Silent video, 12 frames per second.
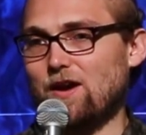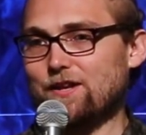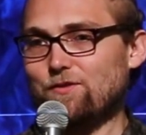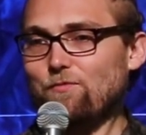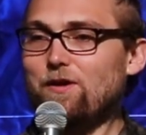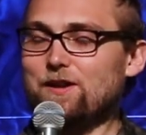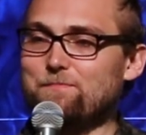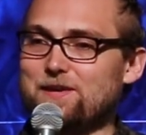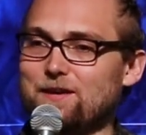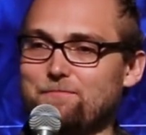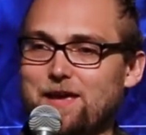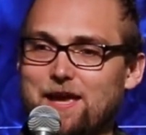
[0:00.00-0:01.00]
I don't want to
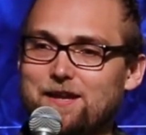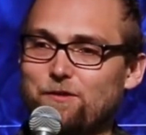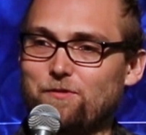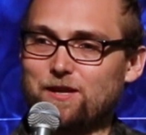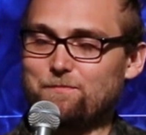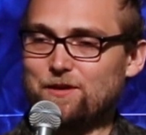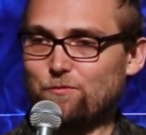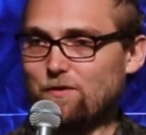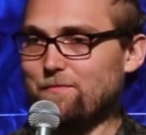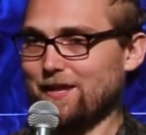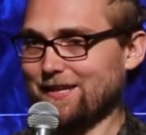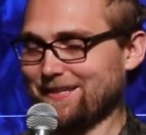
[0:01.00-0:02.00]
be a man, I want to be a
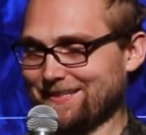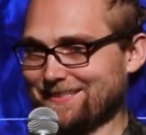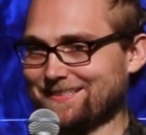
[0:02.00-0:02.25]
woman.